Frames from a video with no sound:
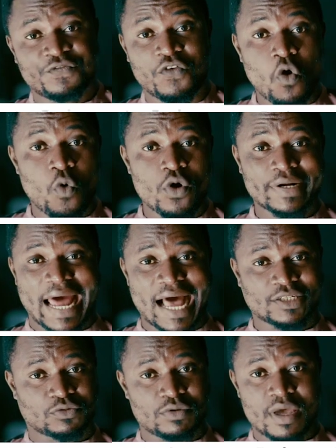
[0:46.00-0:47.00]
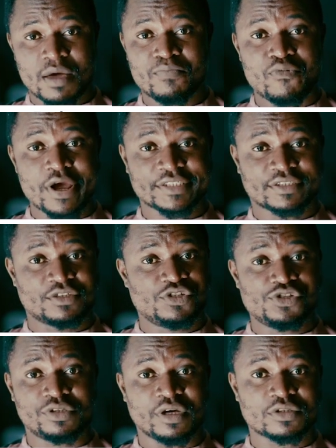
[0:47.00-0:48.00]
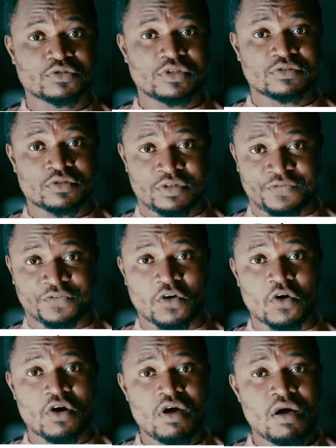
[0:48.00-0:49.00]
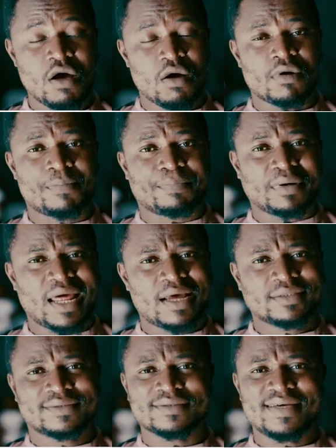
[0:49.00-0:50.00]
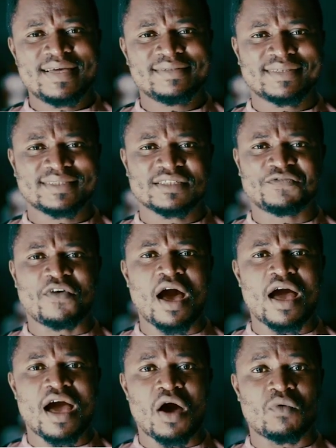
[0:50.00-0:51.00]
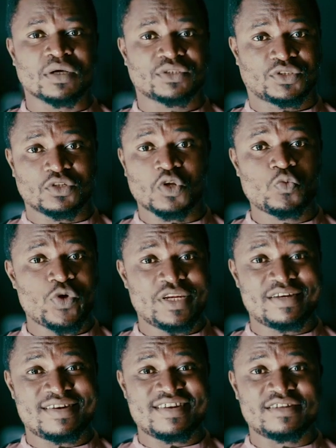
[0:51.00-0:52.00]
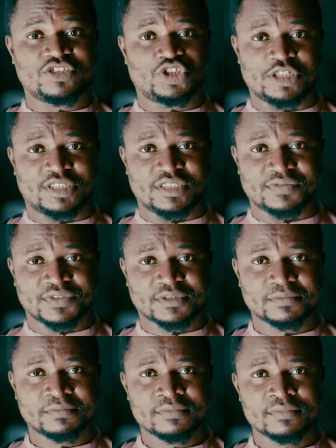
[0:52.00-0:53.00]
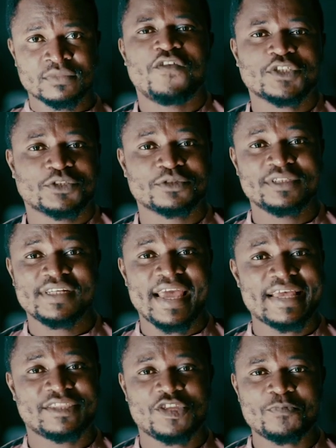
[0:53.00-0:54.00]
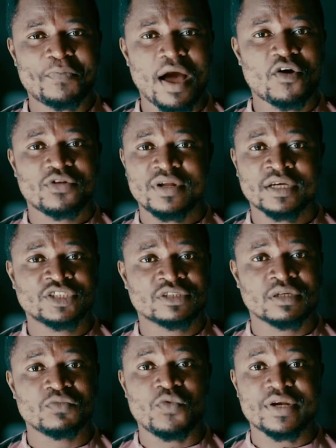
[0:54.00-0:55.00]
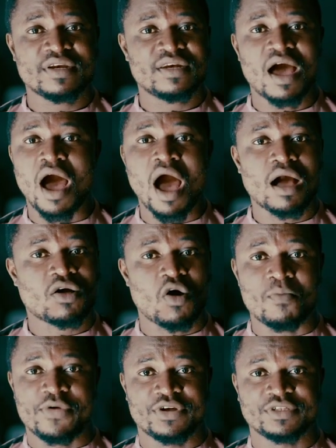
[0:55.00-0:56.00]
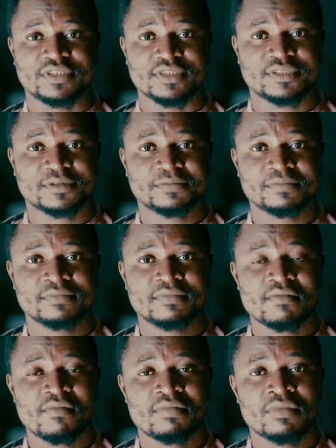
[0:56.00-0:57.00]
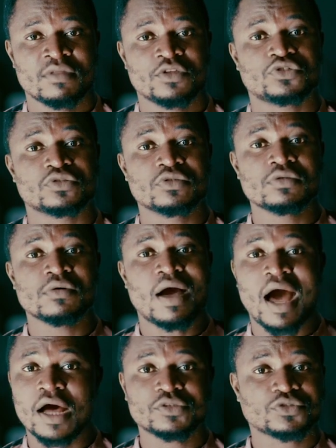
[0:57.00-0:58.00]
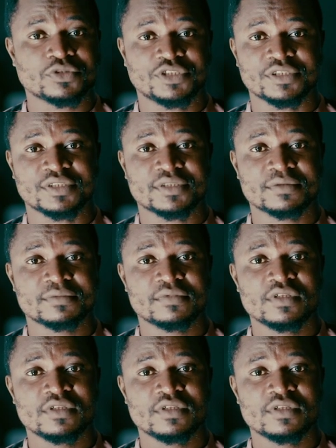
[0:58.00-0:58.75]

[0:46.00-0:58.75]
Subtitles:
forward, as we embrace the new year 2024, we plan to intensify our soul winning initiatives, fostering a deeper connection within our communities through outreaches,